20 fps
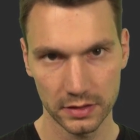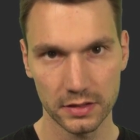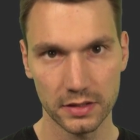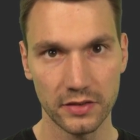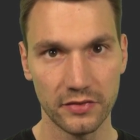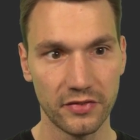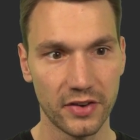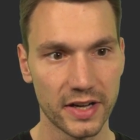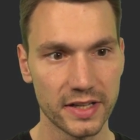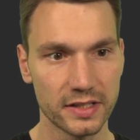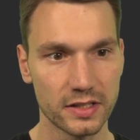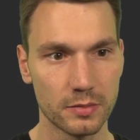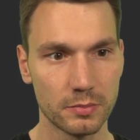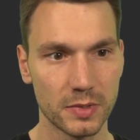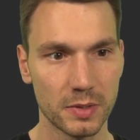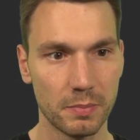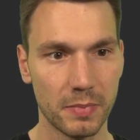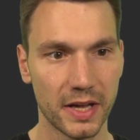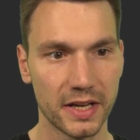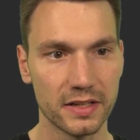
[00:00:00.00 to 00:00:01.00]
define some
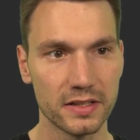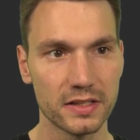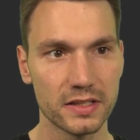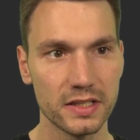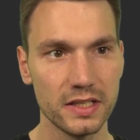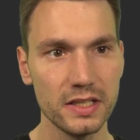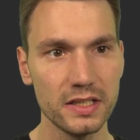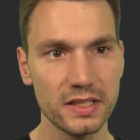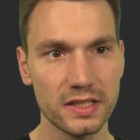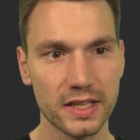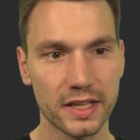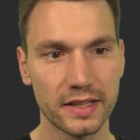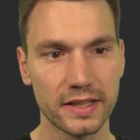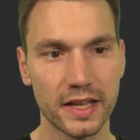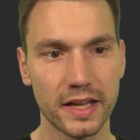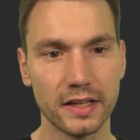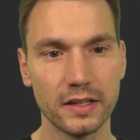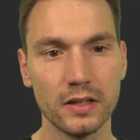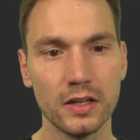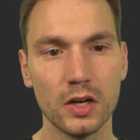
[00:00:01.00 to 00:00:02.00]
dependencies that
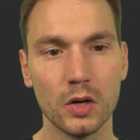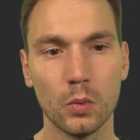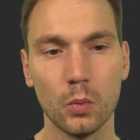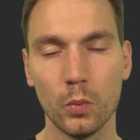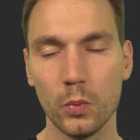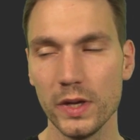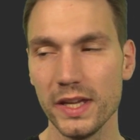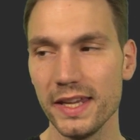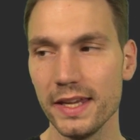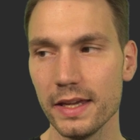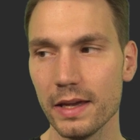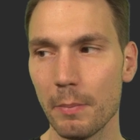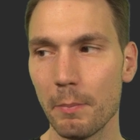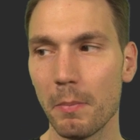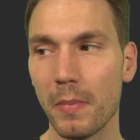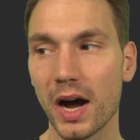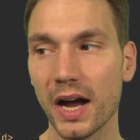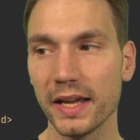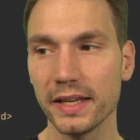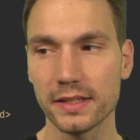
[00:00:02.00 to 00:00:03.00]
then we
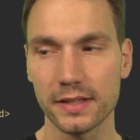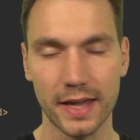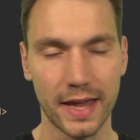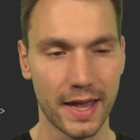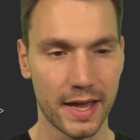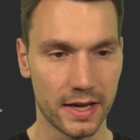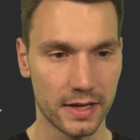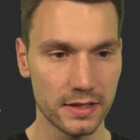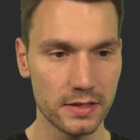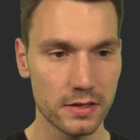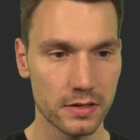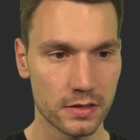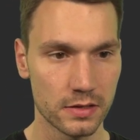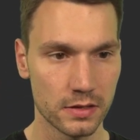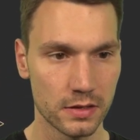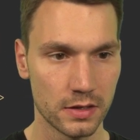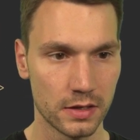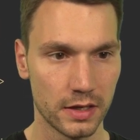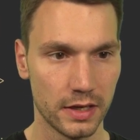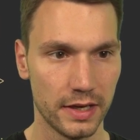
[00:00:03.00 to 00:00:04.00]
might add
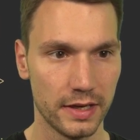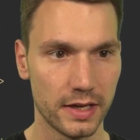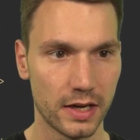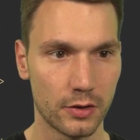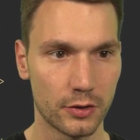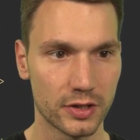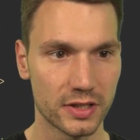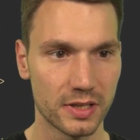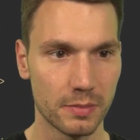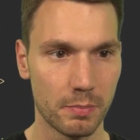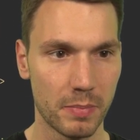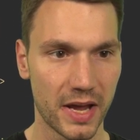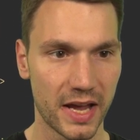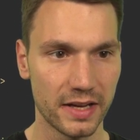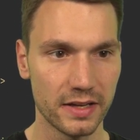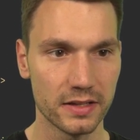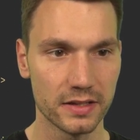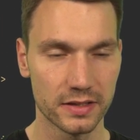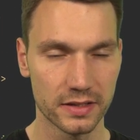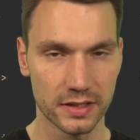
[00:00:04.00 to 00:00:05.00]
in our
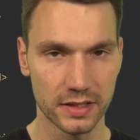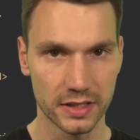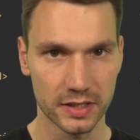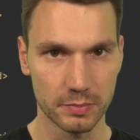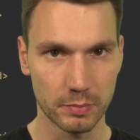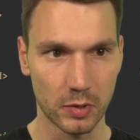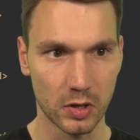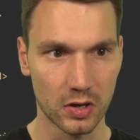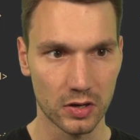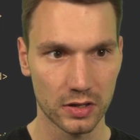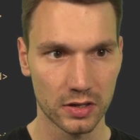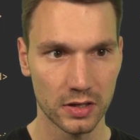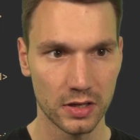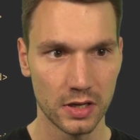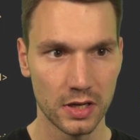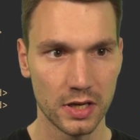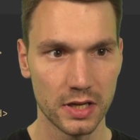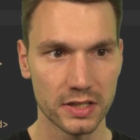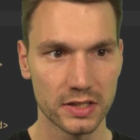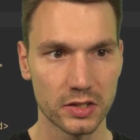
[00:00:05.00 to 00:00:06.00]
dependencies block.
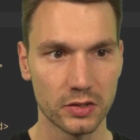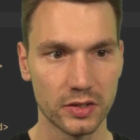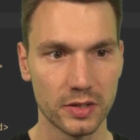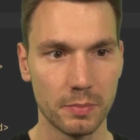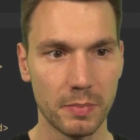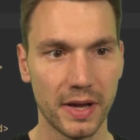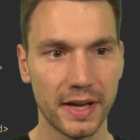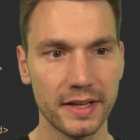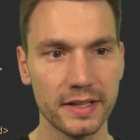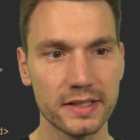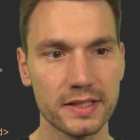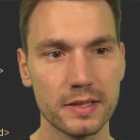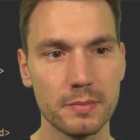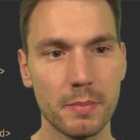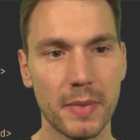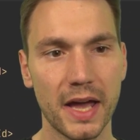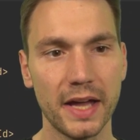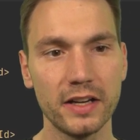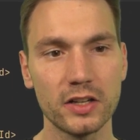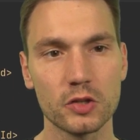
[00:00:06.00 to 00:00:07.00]
So dependency
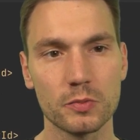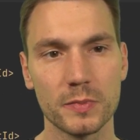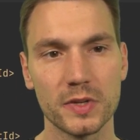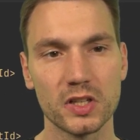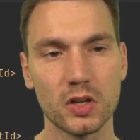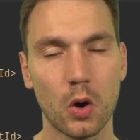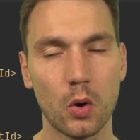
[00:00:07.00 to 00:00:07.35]
management